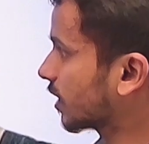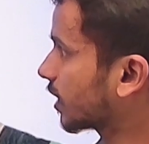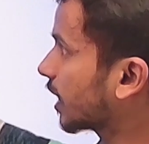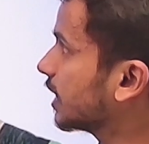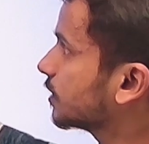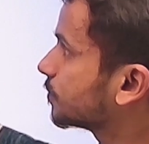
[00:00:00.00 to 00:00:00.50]

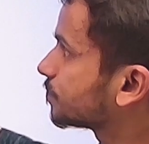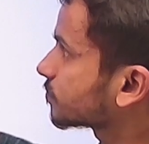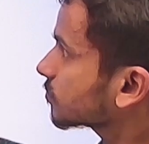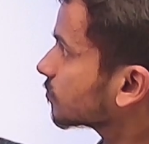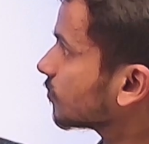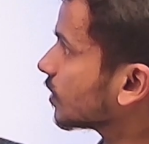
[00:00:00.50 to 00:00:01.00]
right?
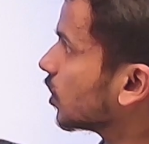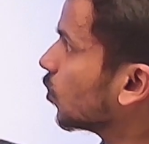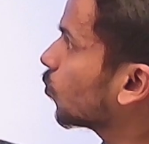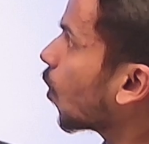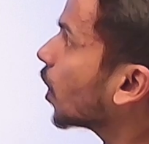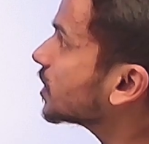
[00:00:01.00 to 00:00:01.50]

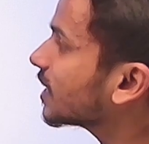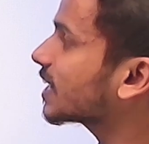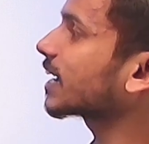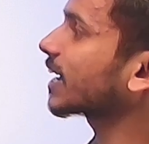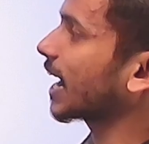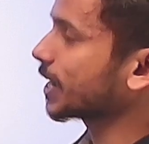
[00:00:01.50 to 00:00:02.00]
What are
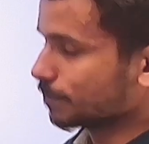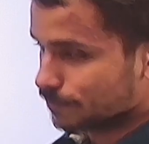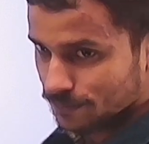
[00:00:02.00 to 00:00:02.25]
crime?